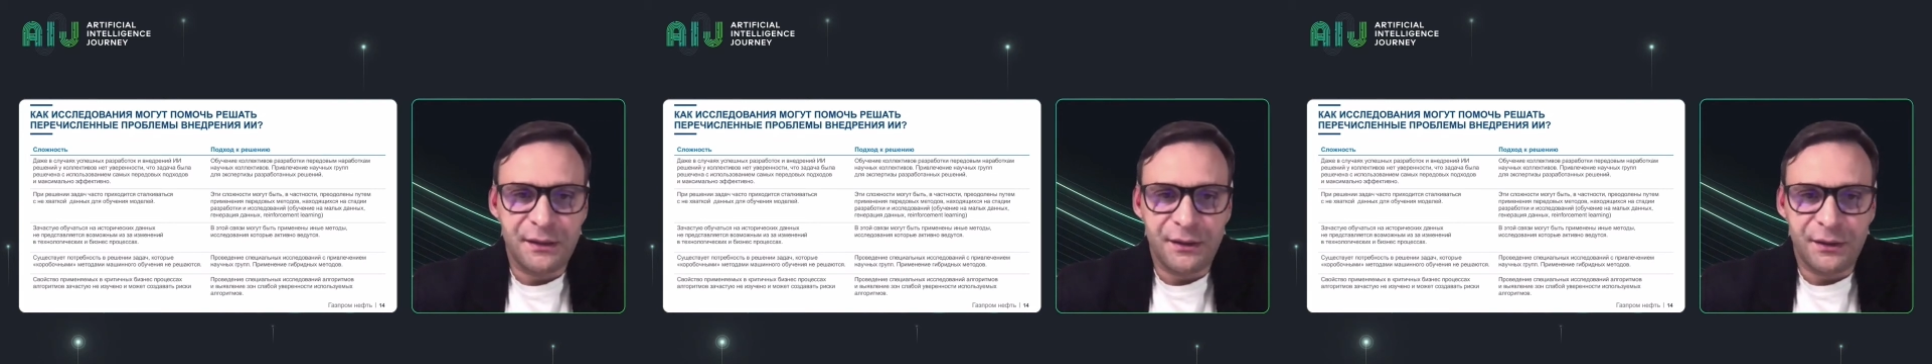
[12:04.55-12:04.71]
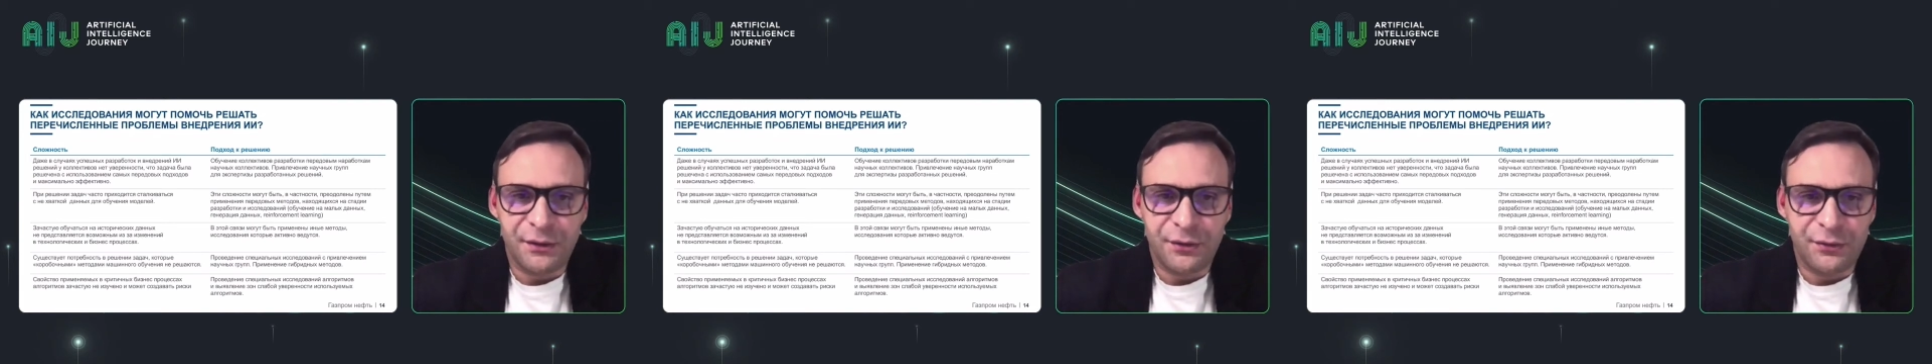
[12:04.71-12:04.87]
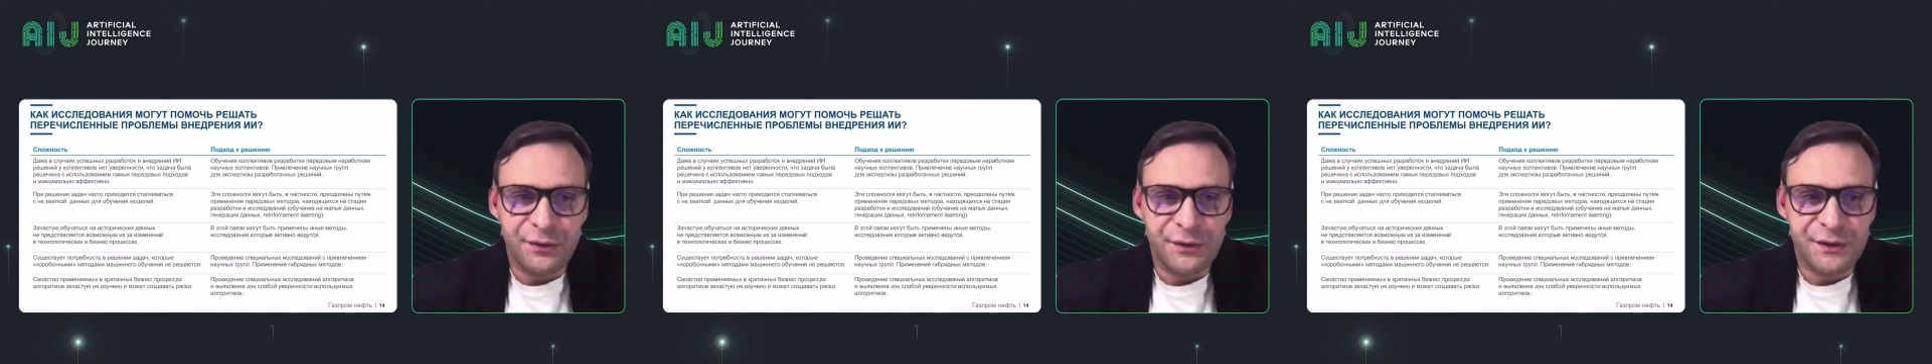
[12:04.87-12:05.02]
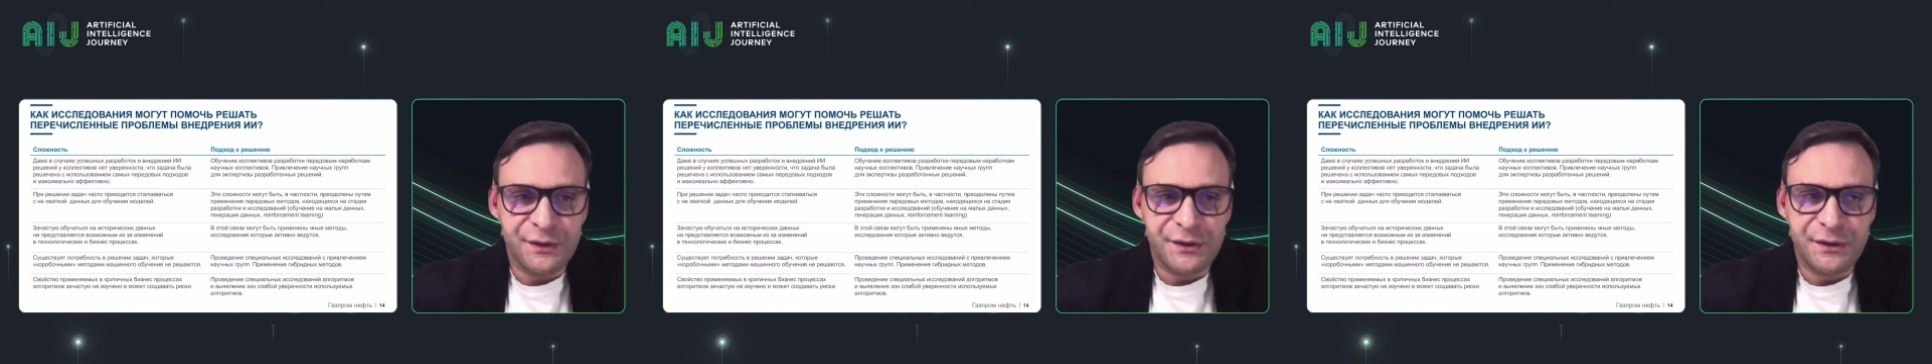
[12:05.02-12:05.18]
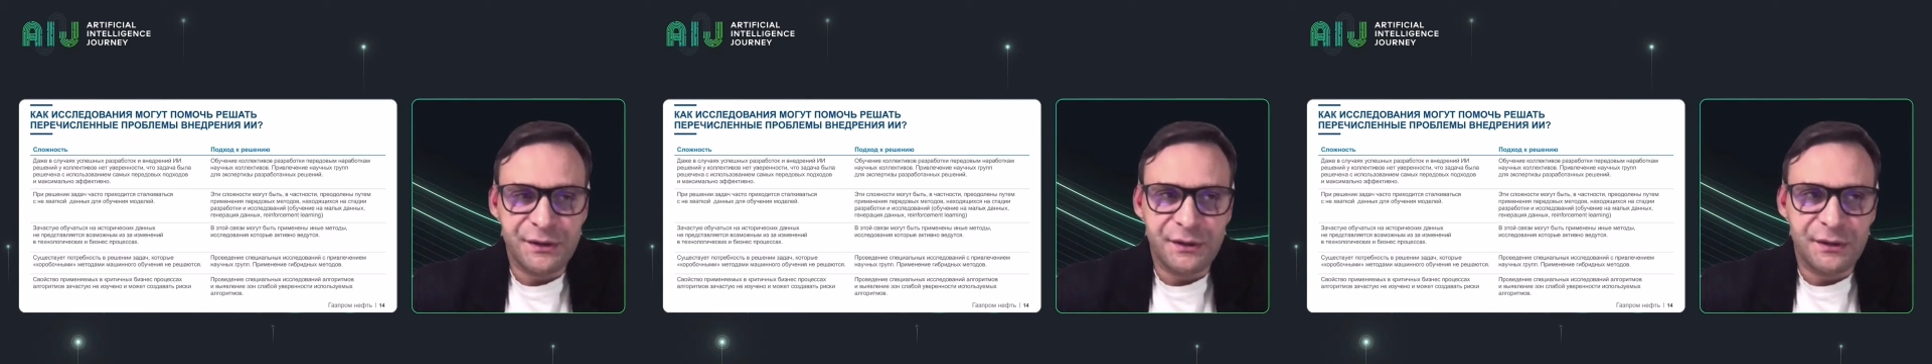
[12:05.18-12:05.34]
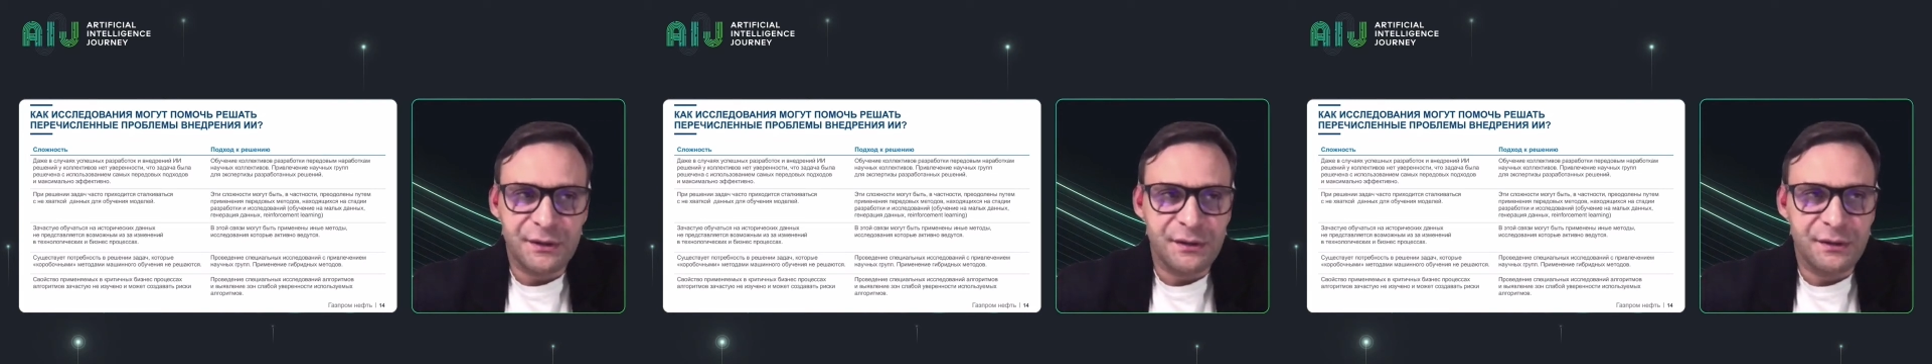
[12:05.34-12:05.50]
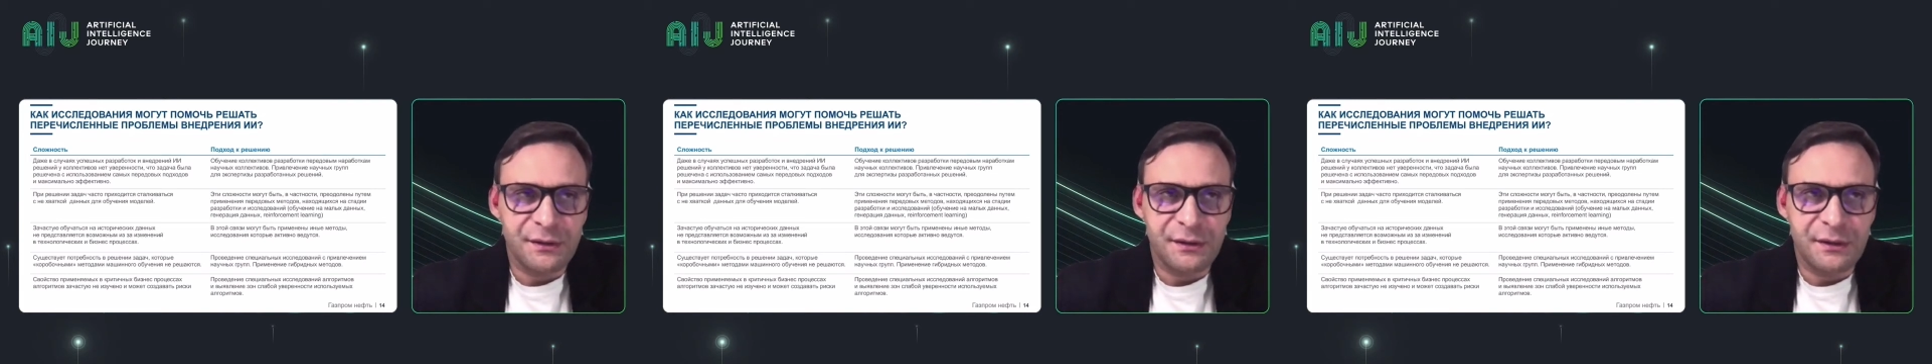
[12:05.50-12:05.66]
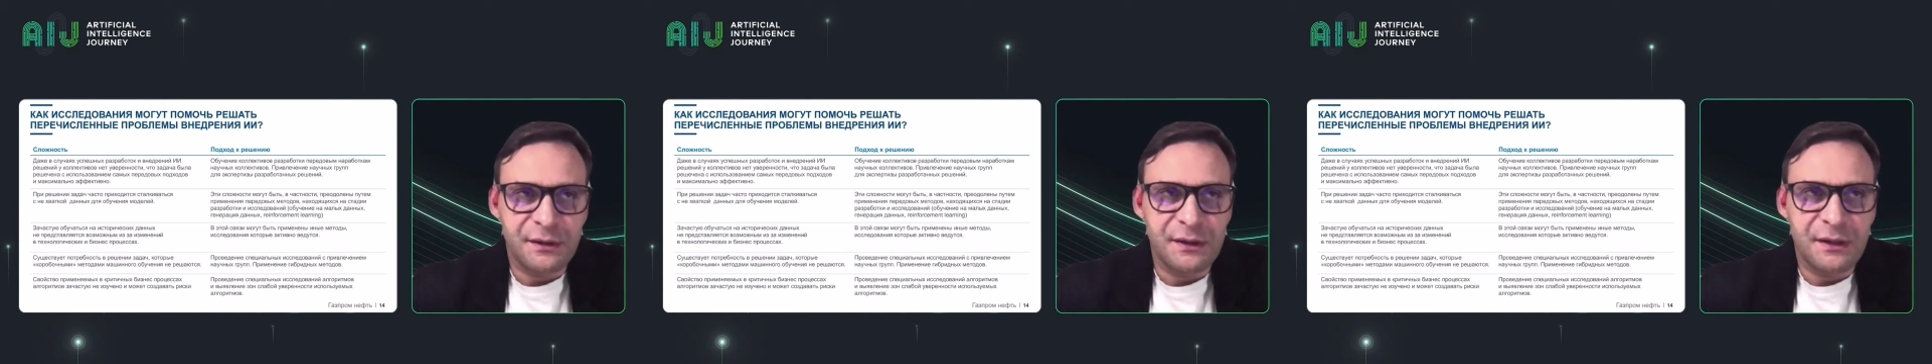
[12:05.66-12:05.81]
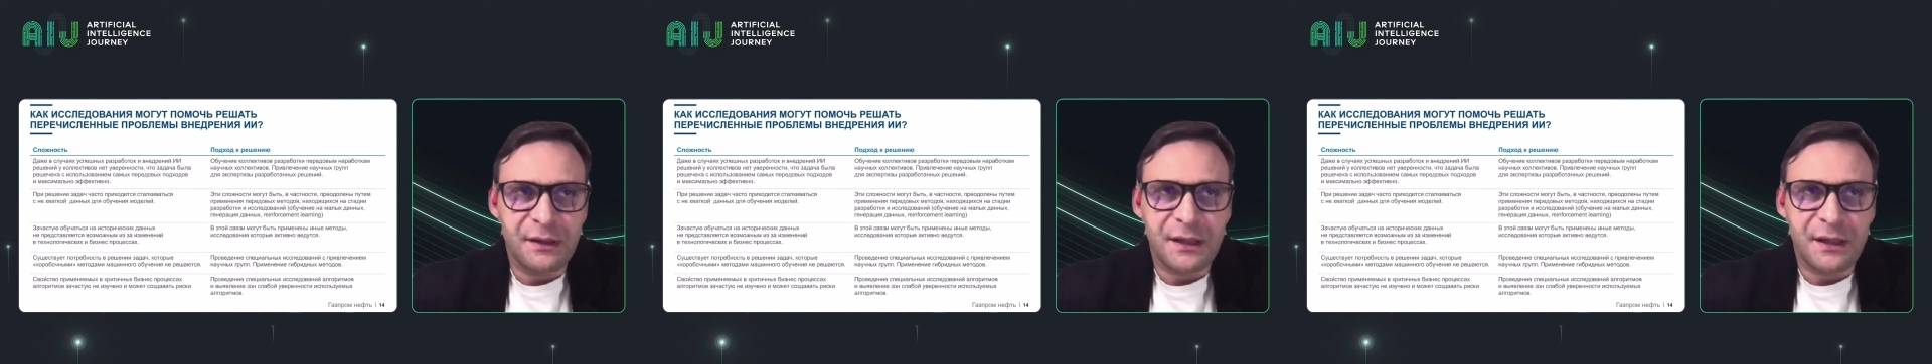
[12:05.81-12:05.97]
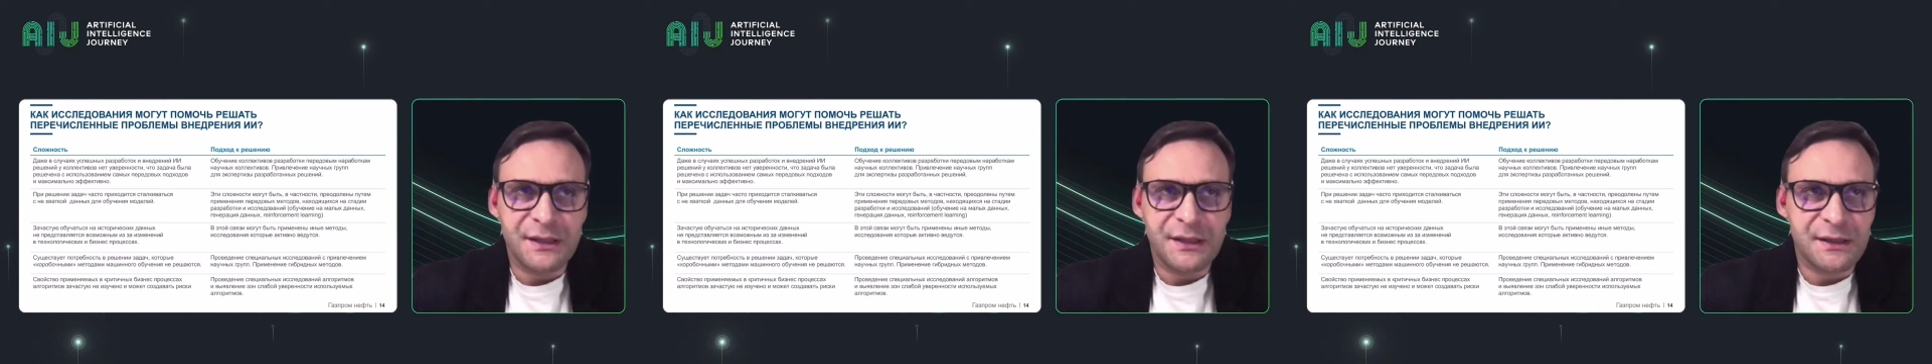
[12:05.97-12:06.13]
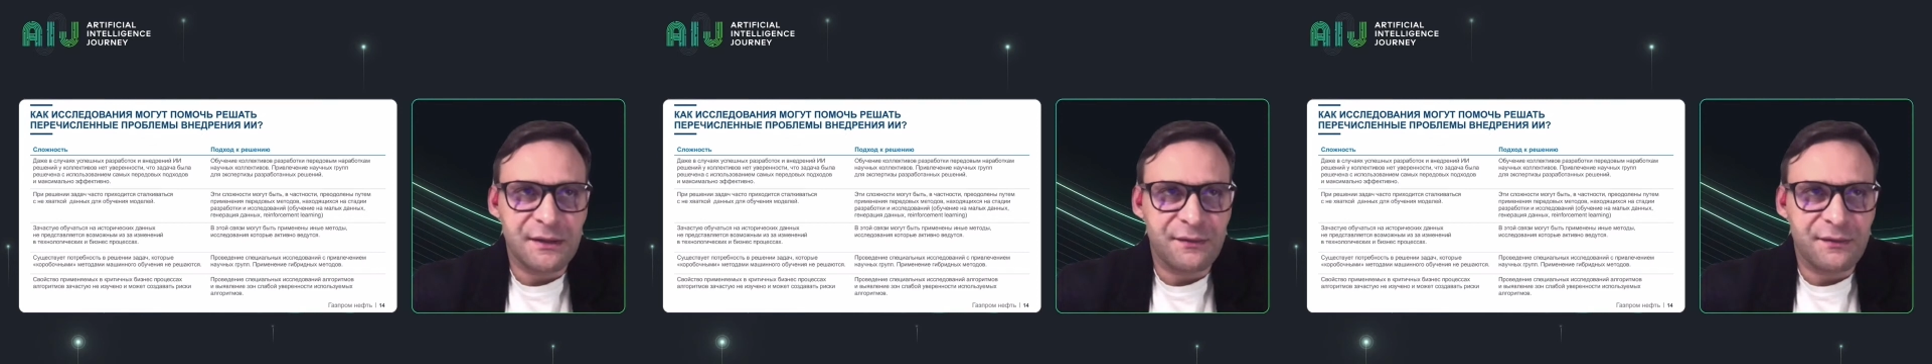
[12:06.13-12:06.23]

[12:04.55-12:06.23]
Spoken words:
So working with